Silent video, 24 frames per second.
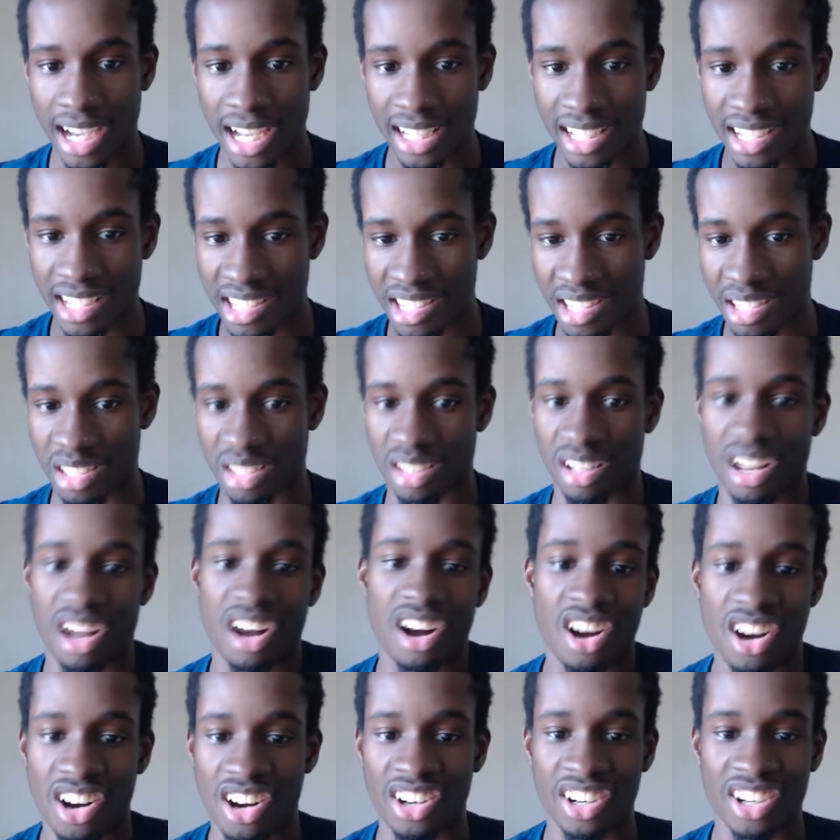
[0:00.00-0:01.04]
and this is
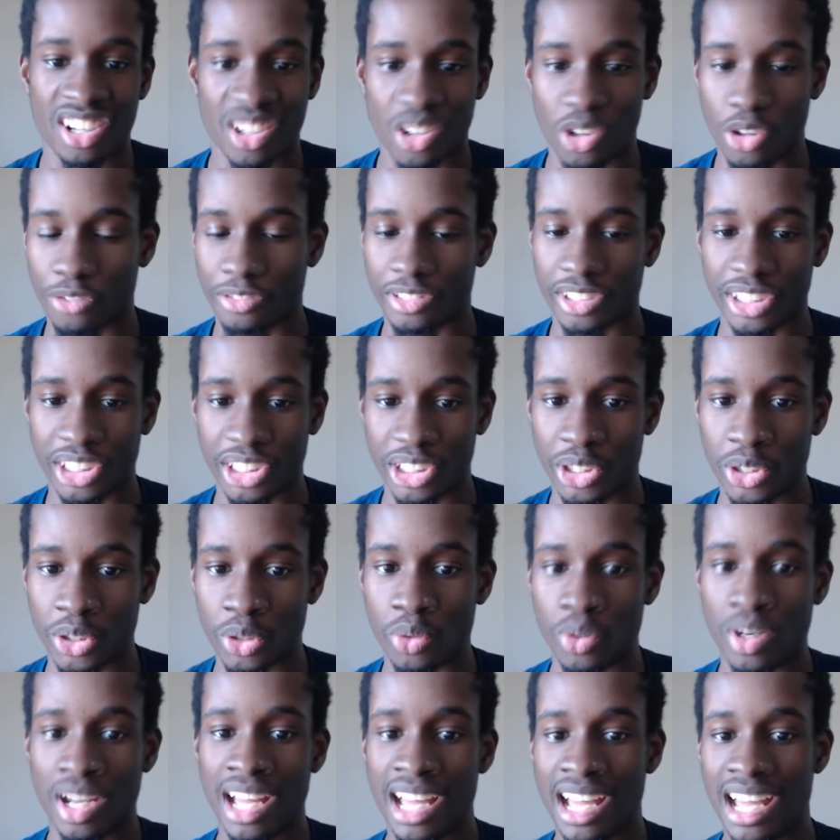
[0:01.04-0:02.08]
long
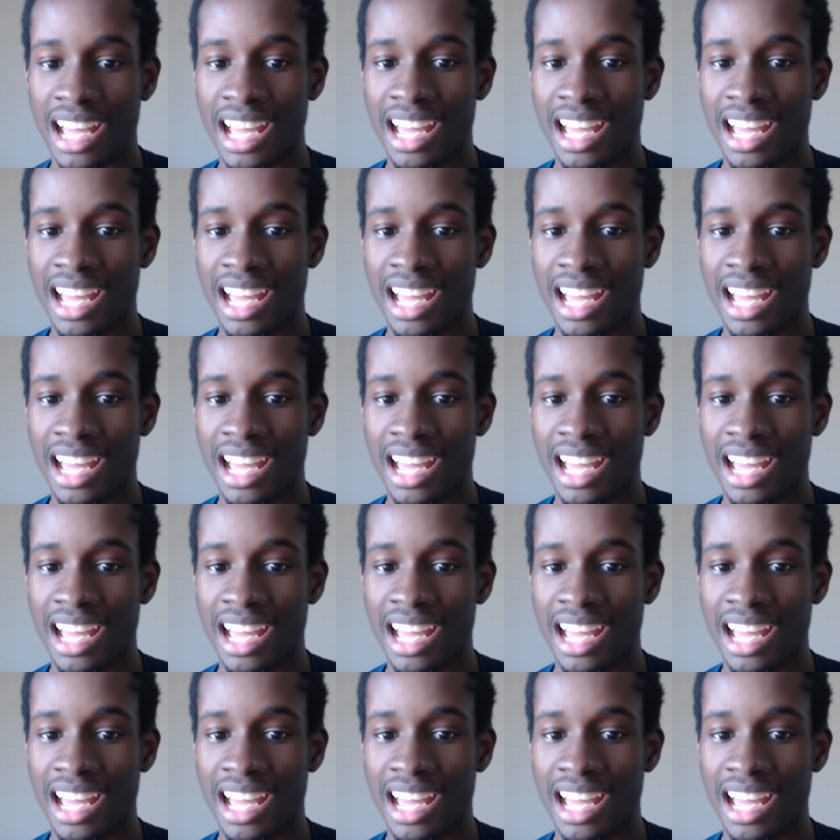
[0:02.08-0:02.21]
overdue.